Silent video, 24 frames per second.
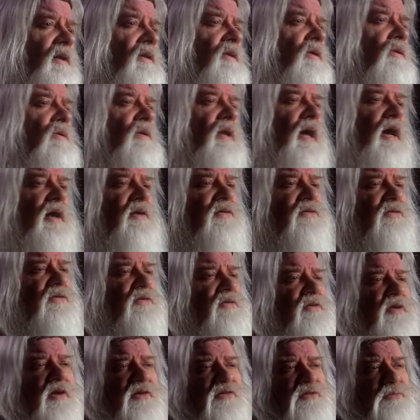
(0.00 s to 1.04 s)
in their
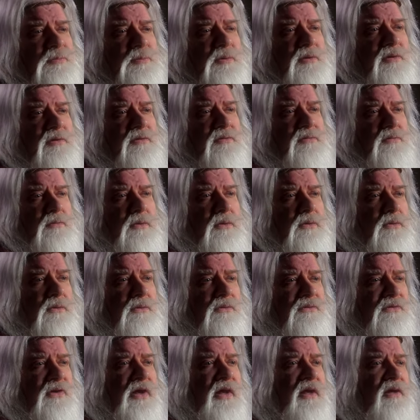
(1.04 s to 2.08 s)
last desperate
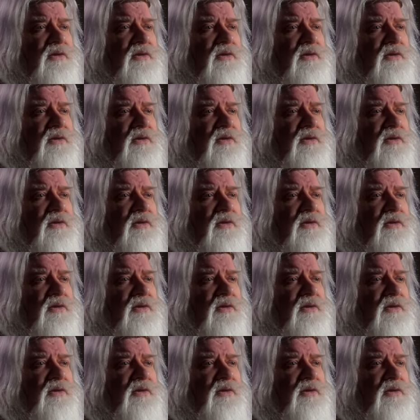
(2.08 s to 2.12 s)
throes,